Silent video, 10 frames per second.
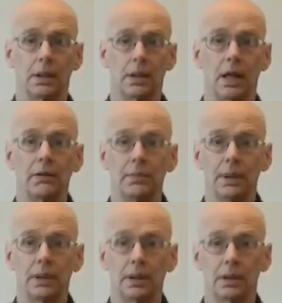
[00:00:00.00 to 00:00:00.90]
I've
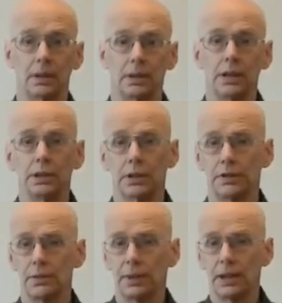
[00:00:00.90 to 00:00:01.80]
been a teacher
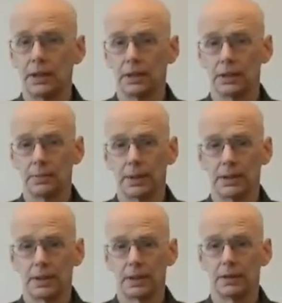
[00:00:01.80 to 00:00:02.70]
for many years
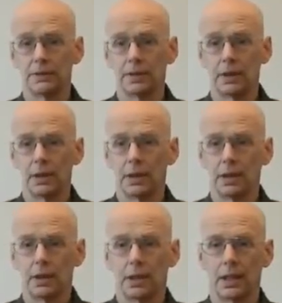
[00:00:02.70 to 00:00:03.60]
myself,
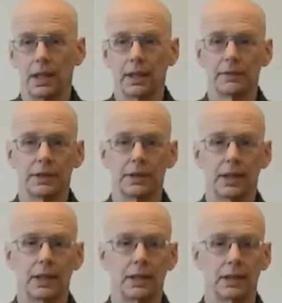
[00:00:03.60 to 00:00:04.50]
and I have to
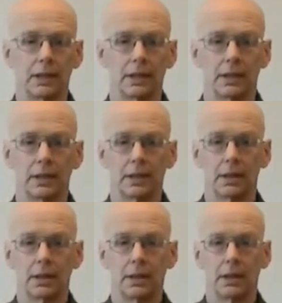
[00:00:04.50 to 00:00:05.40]
say that
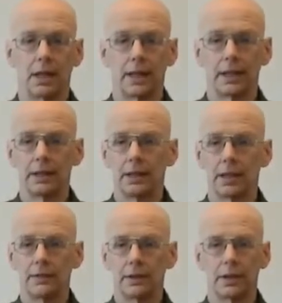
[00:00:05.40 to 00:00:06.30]
I can
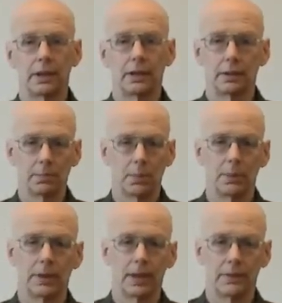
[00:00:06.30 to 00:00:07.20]
never get to the
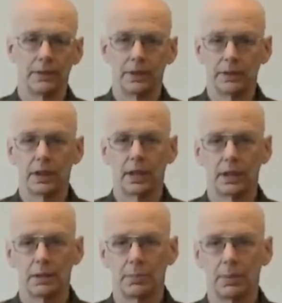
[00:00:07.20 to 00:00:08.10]
point, I've never got
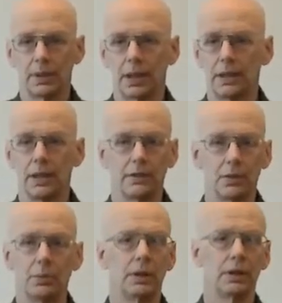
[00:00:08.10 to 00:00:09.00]
to the point, I never
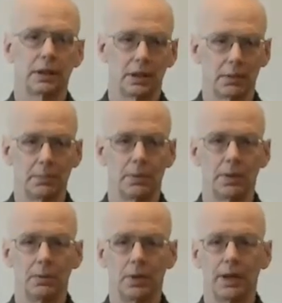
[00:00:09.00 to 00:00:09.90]
will get to the
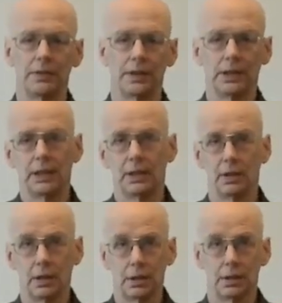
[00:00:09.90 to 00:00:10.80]
point where I've seen it
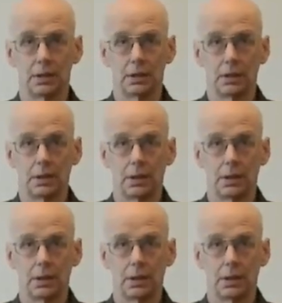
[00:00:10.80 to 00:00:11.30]
all.